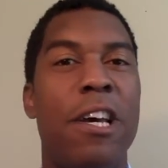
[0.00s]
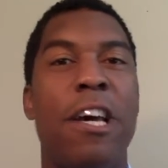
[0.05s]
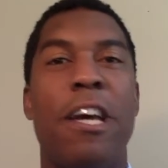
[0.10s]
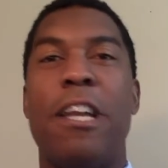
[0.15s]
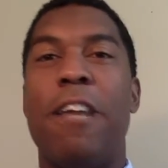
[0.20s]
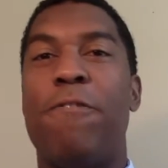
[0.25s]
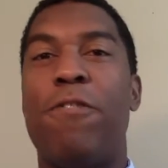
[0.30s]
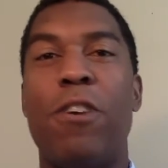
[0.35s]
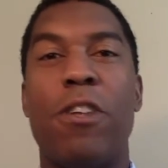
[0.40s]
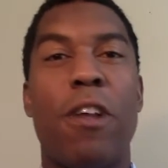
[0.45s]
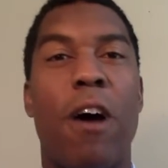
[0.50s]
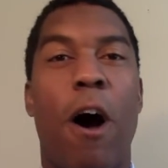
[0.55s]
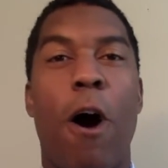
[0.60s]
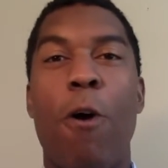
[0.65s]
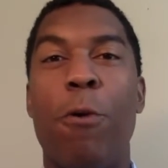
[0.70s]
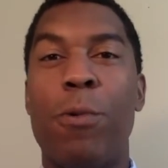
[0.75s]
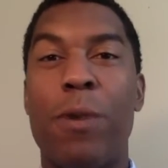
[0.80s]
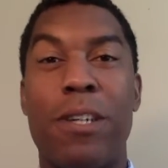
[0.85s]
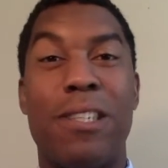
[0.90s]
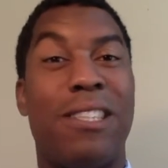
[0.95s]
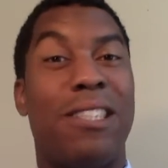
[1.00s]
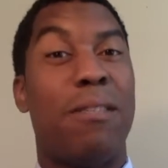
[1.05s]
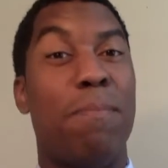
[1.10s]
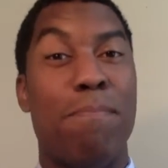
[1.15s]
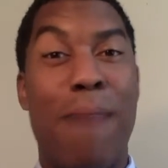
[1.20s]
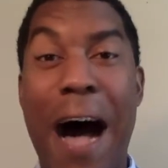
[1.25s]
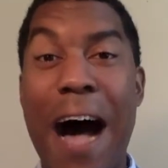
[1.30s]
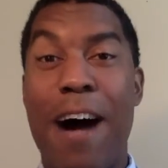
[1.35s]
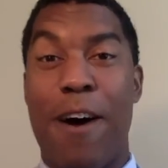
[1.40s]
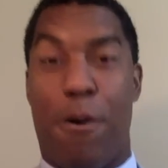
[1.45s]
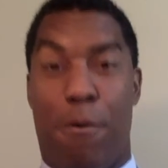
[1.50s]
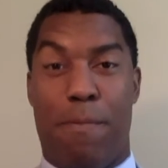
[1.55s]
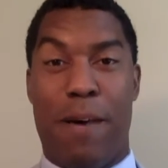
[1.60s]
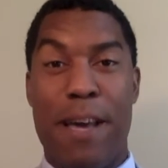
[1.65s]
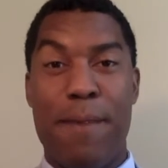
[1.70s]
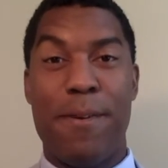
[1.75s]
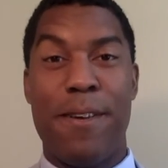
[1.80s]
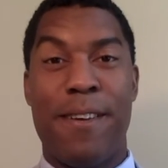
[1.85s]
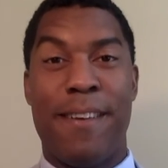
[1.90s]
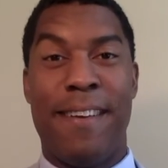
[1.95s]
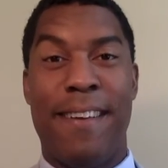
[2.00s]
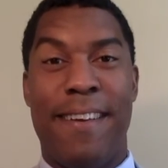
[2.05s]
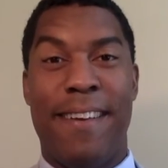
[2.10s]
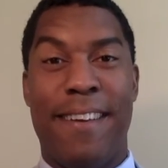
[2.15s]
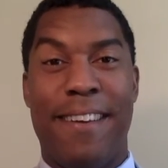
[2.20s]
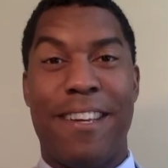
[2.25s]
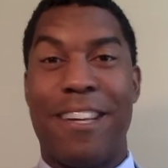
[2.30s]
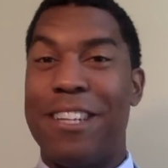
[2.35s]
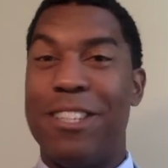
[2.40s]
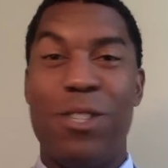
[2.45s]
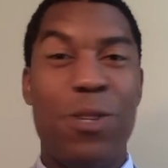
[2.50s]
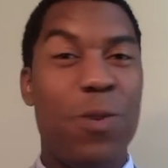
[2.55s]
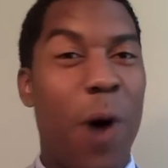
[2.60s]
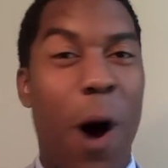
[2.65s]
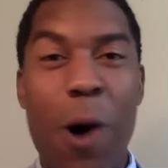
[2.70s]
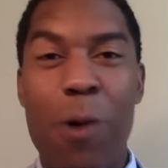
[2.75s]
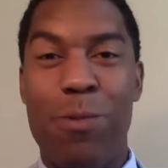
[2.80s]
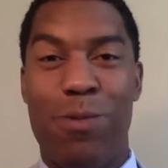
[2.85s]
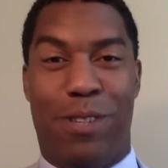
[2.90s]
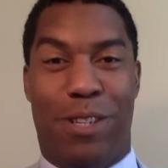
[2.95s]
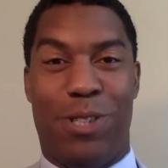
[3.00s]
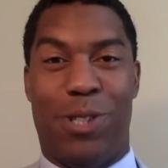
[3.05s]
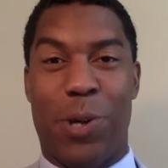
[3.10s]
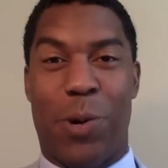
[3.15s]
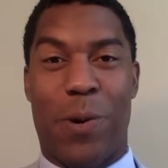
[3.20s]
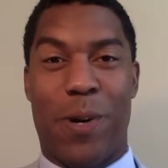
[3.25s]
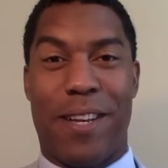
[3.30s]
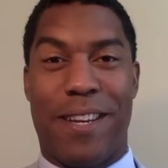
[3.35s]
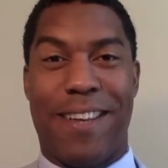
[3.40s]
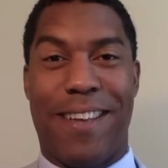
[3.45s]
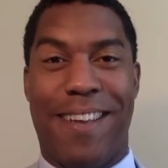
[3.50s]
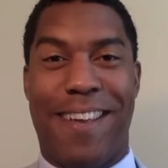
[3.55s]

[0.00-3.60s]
And if you're the owner, smile, baby, because you own the joint.